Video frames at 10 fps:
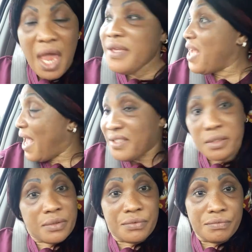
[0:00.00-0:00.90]

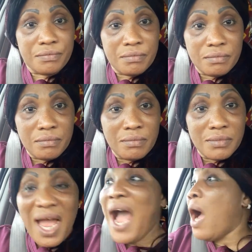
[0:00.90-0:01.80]
Yes.
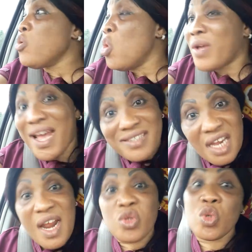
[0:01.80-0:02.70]
How you get
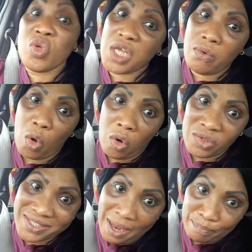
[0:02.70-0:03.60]
an so you say go
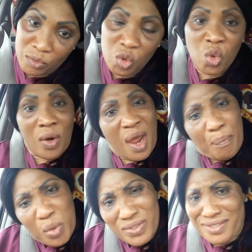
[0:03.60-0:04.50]
lost up to other
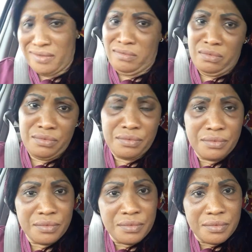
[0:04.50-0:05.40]

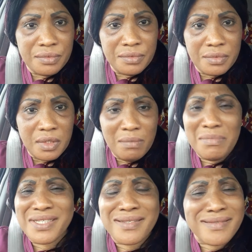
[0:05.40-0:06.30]
person.
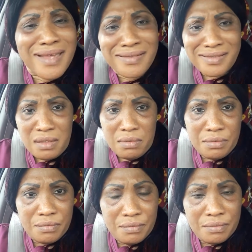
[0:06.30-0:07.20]
Miss sisters,
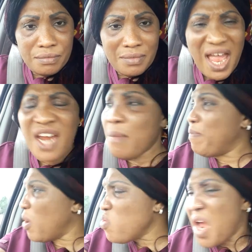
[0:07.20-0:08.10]
I the
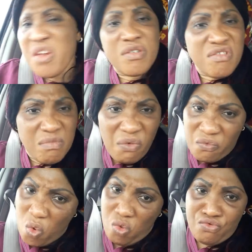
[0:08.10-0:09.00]
beguna in the name
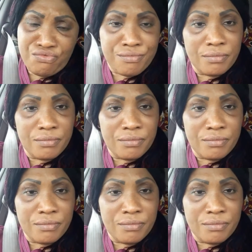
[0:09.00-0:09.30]
of God.